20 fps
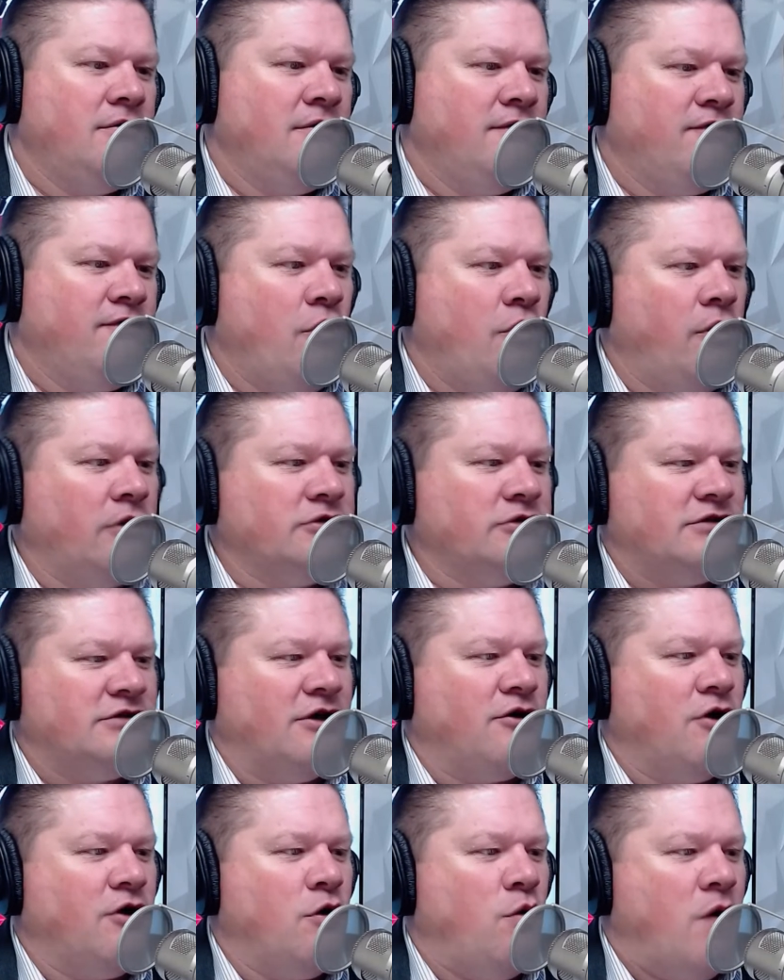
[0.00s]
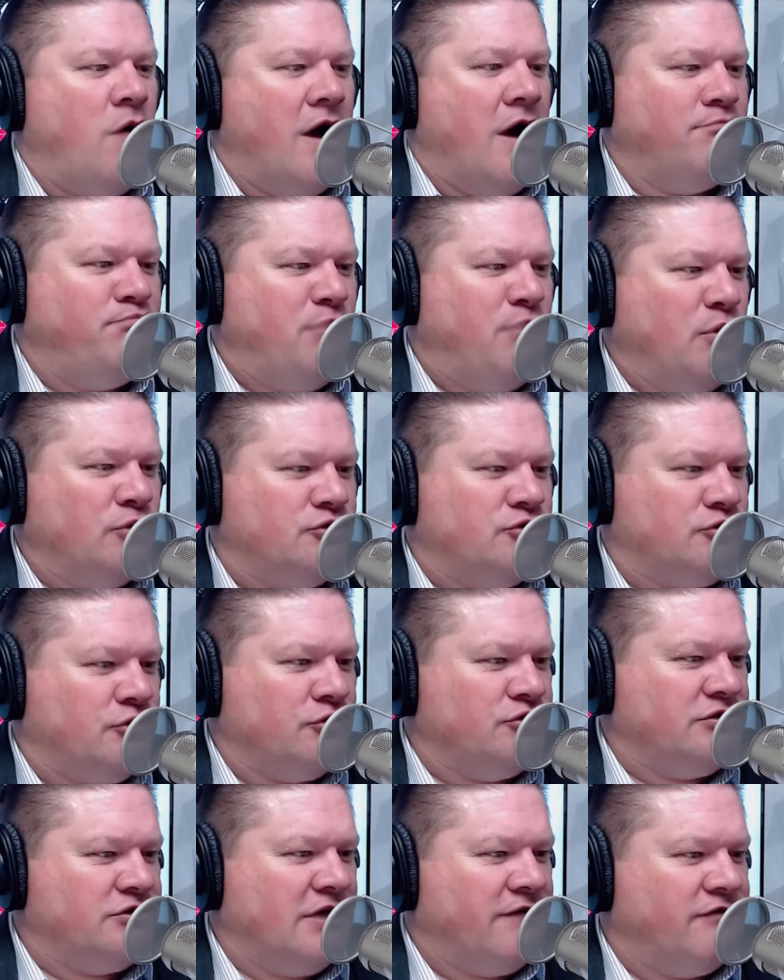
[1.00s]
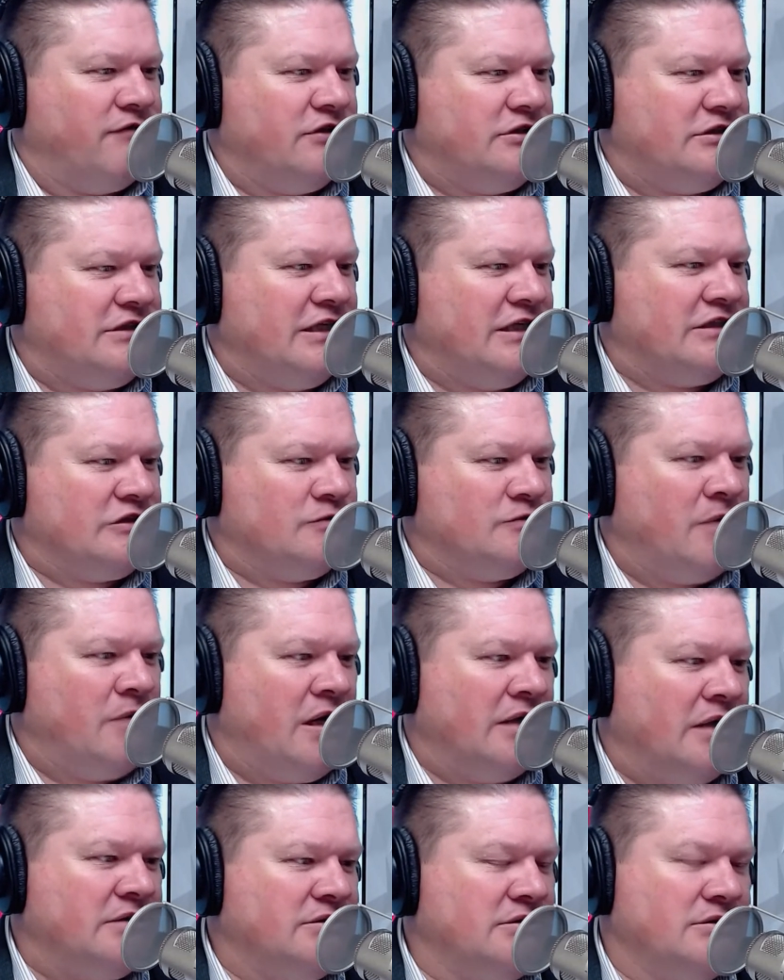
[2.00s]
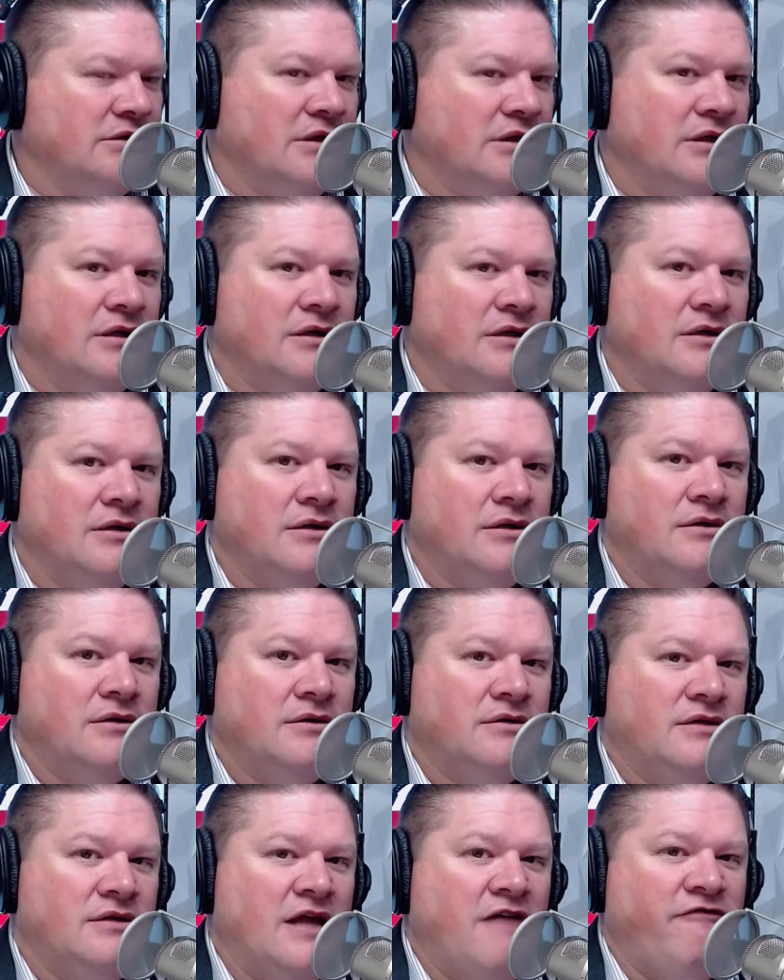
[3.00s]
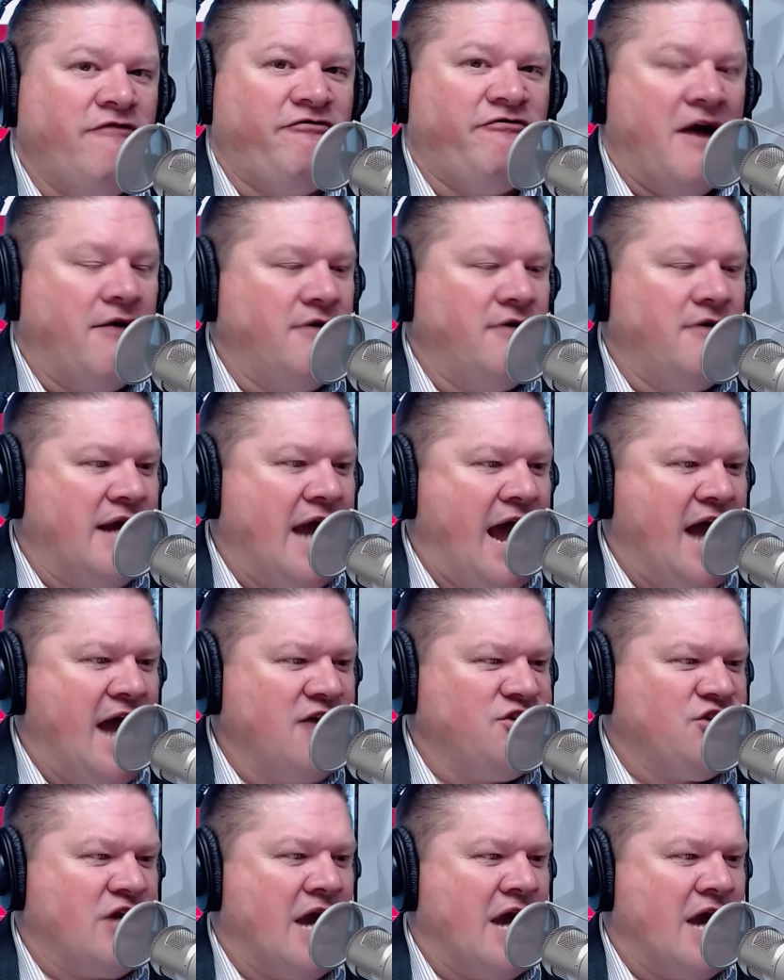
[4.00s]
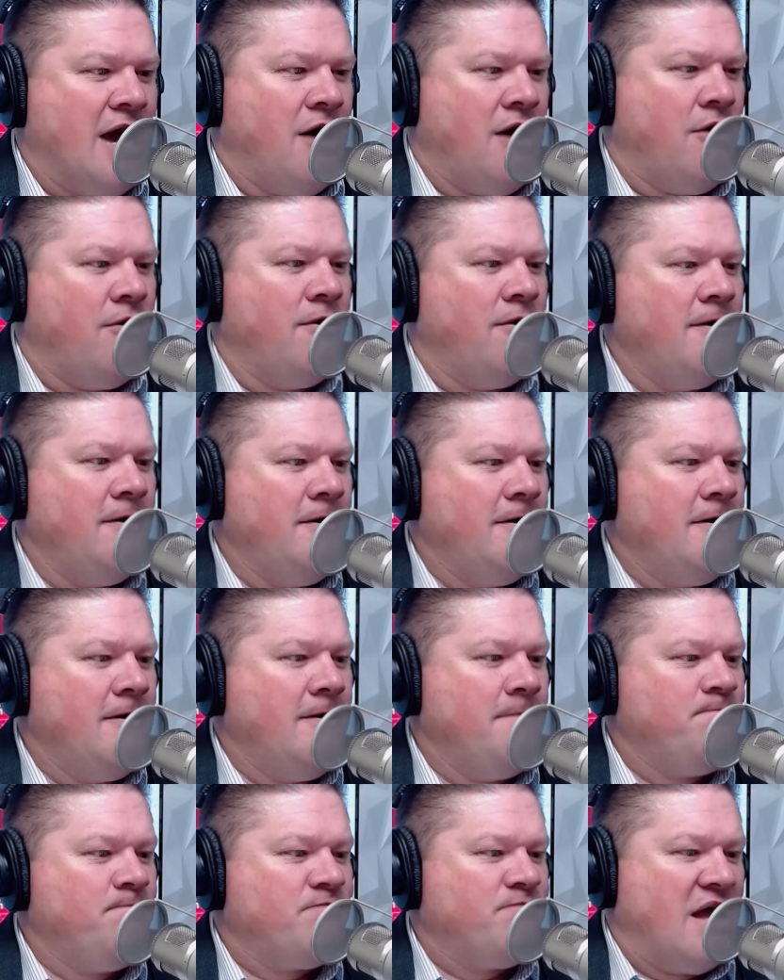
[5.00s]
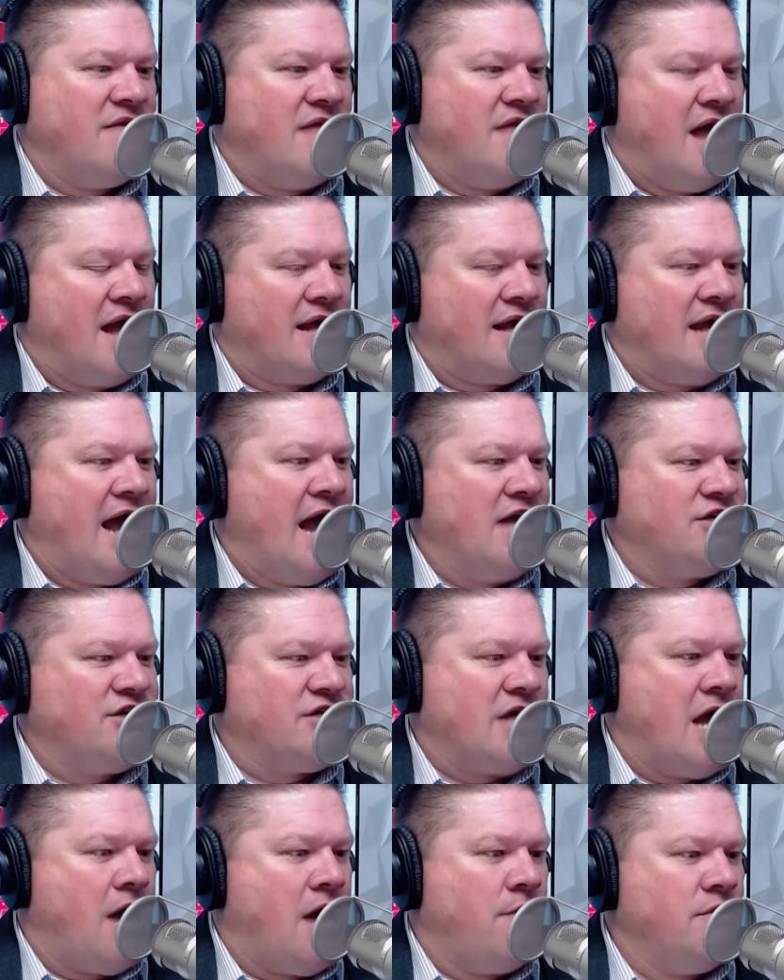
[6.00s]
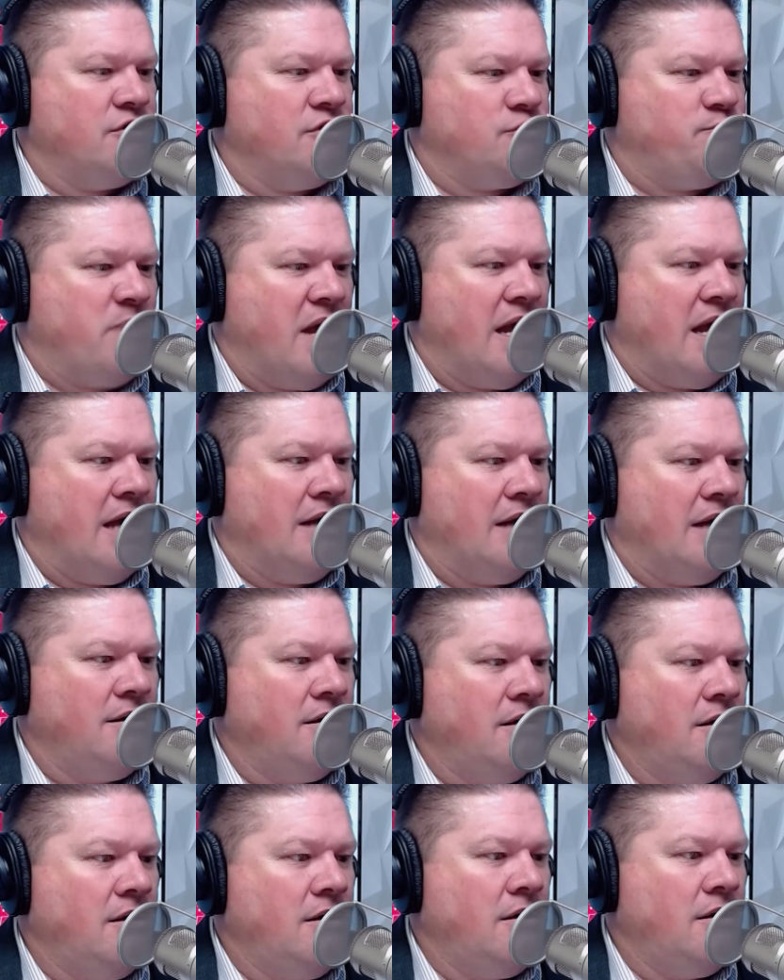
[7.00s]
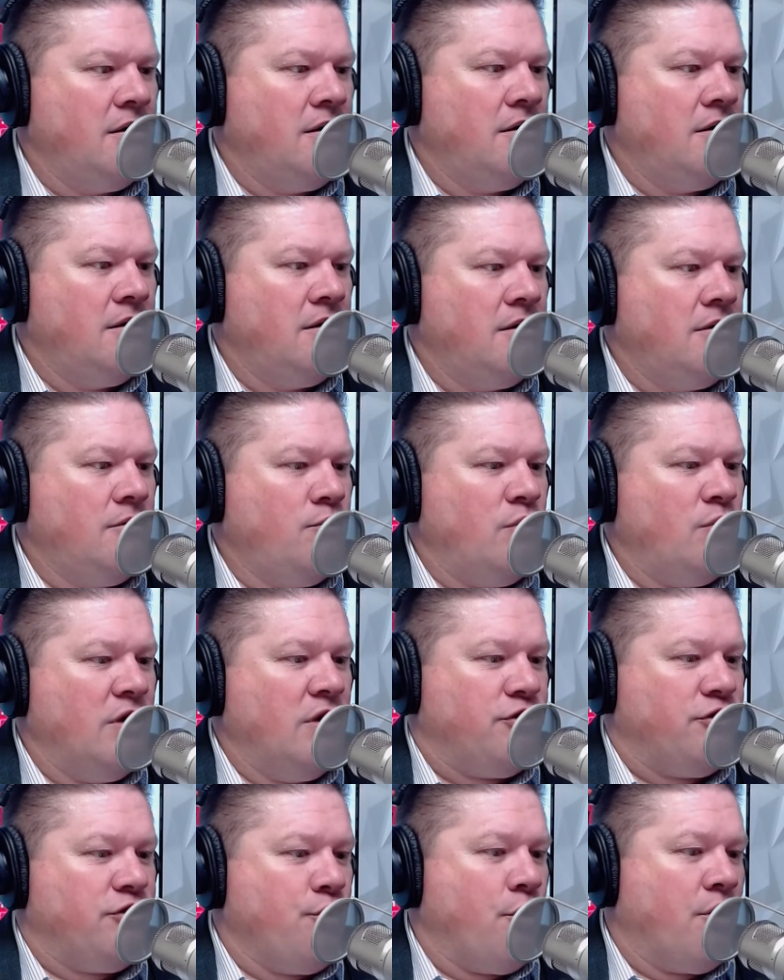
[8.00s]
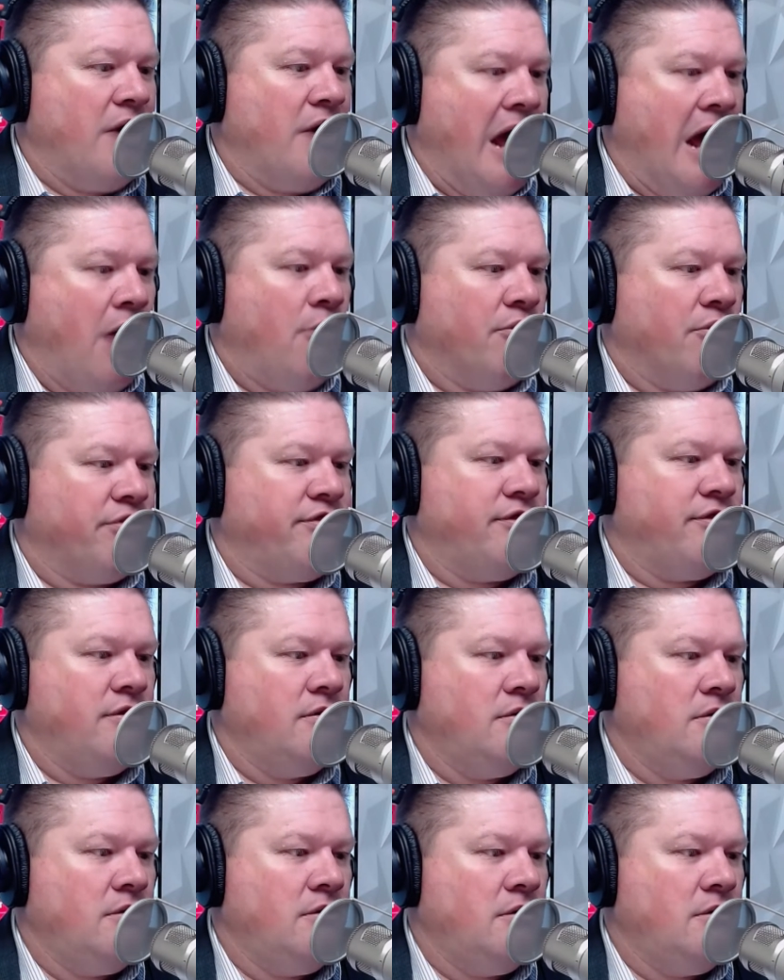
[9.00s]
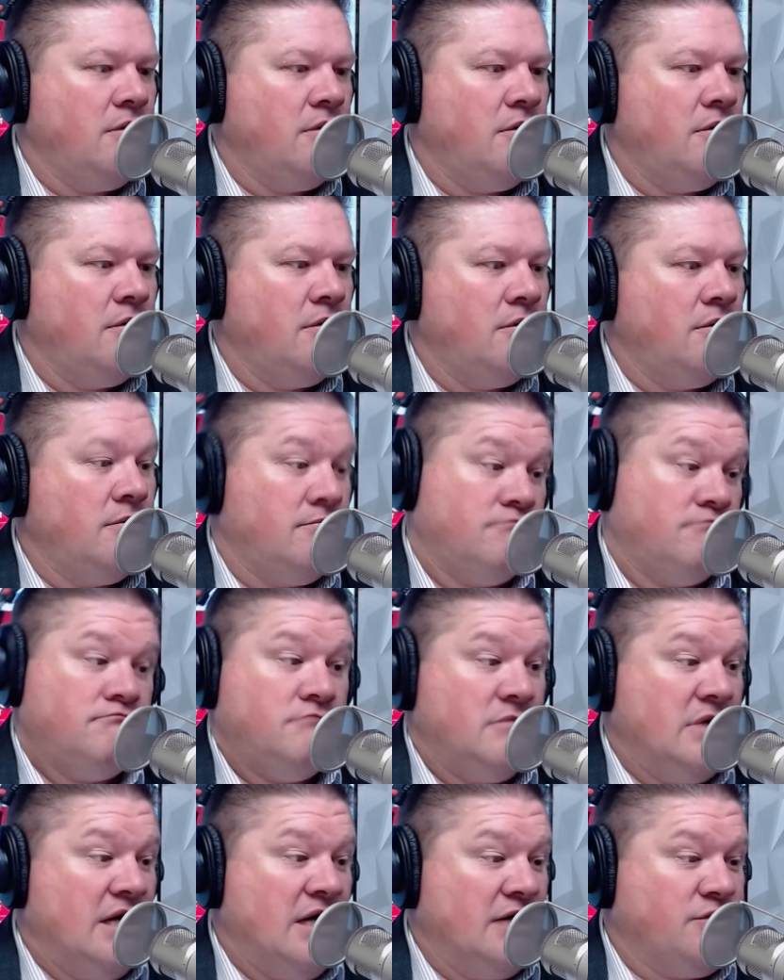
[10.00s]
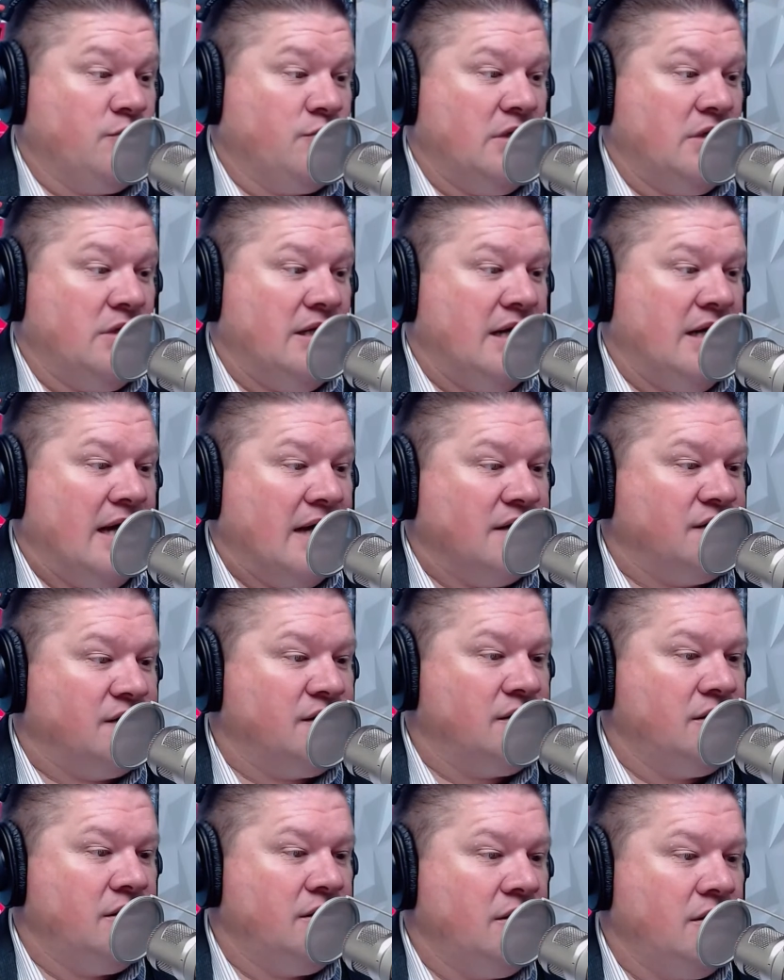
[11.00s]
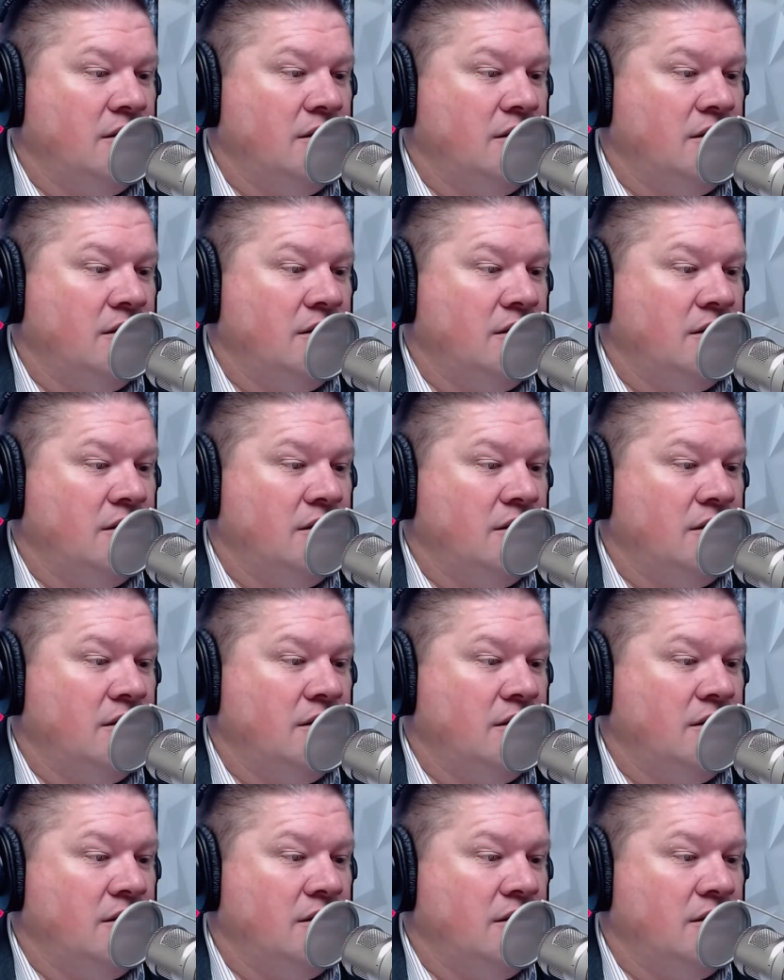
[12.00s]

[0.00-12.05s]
Of course they're going to want boosters every 6 months. They've found a cash cow. And that cash cow is paid with your health. That's what it is.